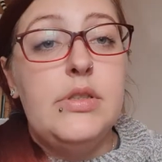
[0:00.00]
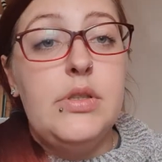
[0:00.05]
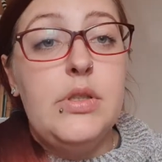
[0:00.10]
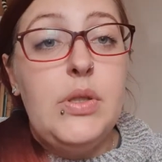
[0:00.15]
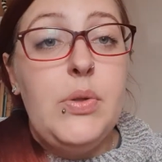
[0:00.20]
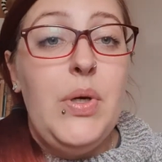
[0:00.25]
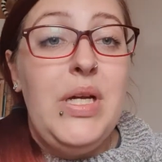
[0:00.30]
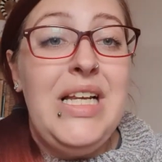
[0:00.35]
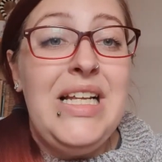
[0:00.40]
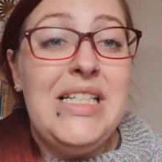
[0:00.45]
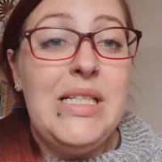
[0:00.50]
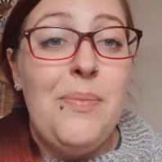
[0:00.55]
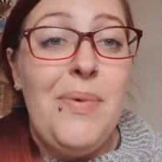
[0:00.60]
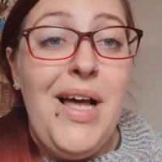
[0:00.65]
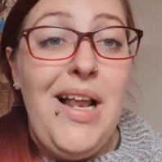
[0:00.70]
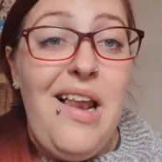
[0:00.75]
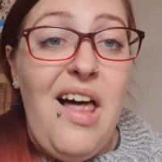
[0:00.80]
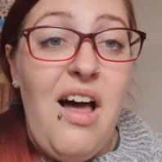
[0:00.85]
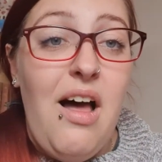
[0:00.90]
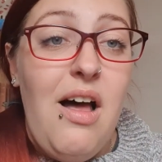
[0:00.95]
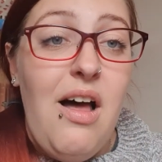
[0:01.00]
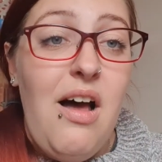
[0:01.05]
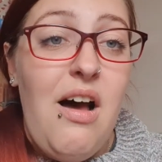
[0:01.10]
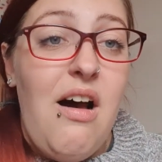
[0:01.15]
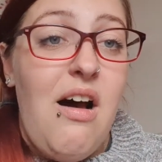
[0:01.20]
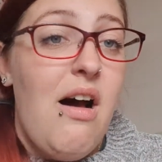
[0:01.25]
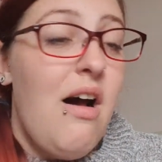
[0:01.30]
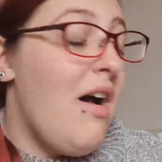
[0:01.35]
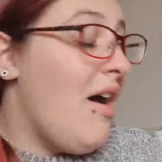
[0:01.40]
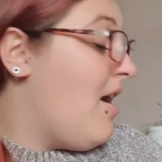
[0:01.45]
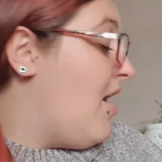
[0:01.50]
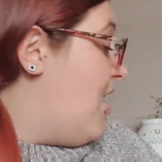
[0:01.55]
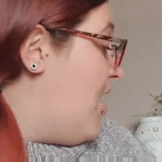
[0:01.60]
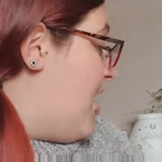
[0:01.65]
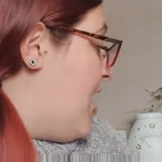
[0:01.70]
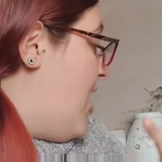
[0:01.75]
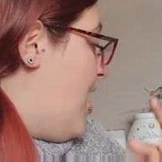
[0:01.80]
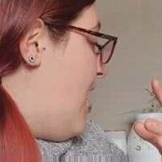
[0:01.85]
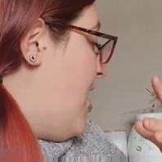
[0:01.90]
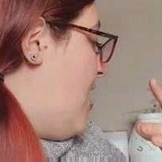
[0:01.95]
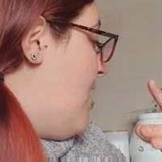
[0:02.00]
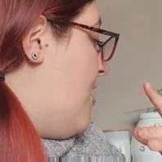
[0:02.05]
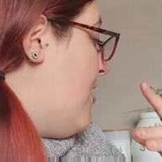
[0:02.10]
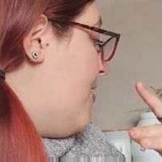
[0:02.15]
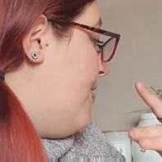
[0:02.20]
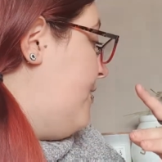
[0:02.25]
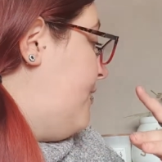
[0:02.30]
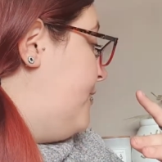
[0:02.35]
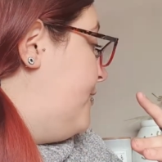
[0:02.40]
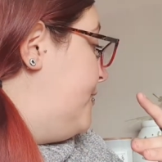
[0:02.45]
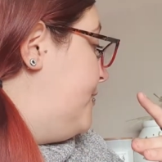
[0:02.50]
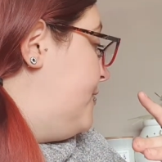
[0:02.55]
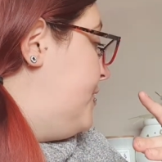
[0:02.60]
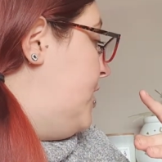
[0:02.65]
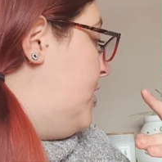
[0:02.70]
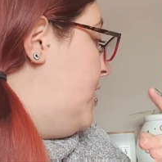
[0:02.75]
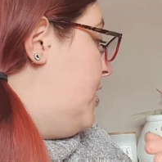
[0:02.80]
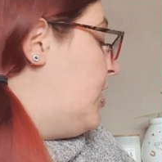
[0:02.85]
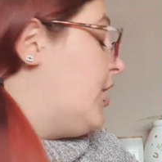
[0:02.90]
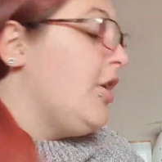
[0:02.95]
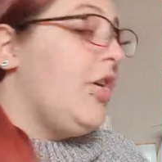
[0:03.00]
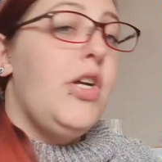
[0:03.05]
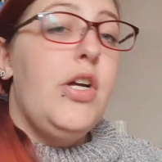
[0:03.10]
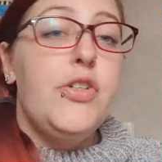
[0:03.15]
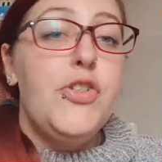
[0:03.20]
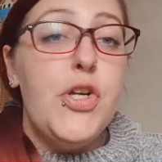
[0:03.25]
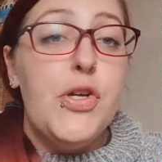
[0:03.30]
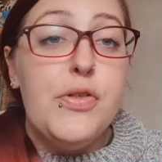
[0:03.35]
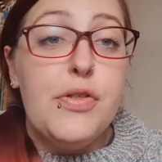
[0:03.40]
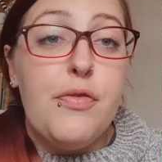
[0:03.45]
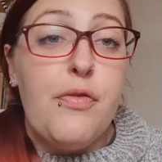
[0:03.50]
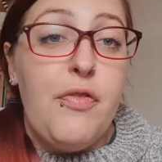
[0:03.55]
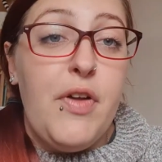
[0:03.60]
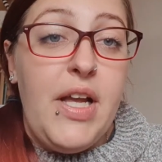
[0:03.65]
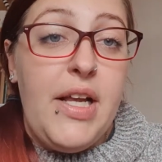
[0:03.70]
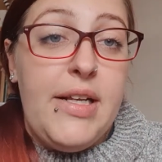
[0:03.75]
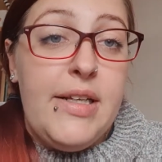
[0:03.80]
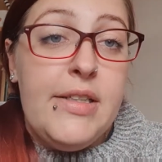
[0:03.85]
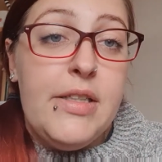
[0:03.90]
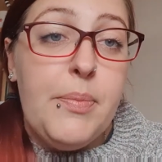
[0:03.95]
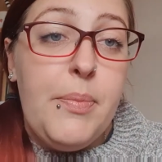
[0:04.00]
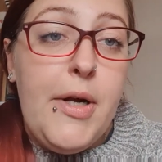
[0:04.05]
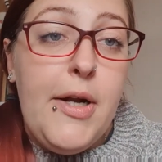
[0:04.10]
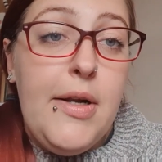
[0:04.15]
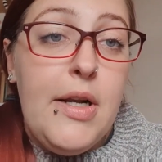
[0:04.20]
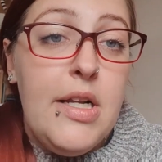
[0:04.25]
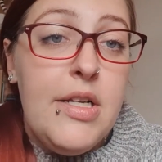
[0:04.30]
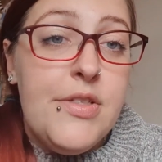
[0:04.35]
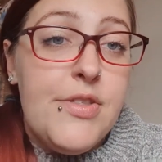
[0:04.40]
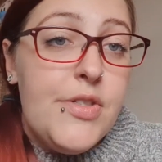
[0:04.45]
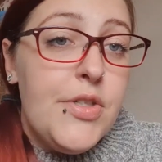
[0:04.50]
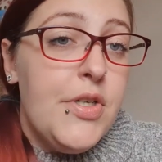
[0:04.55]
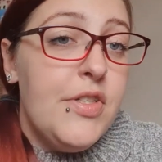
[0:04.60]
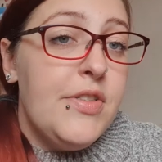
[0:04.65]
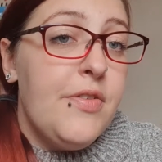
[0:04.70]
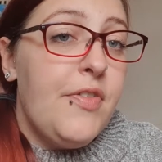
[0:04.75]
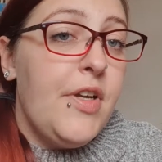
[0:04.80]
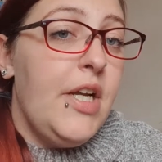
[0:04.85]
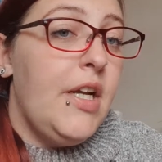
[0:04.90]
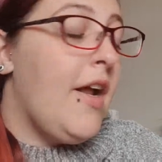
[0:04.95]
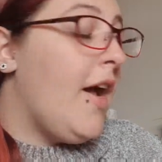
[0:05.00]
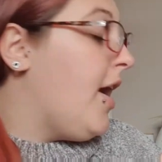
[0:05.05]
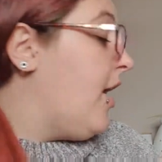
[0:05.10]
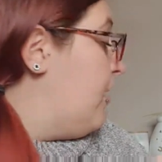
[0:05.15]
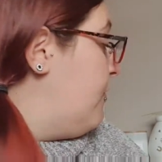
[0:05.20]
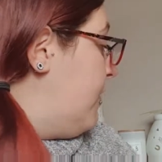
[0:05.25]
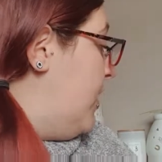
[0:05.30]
Queen Isabella, I have Josephine, Napoleon's Josephine, I have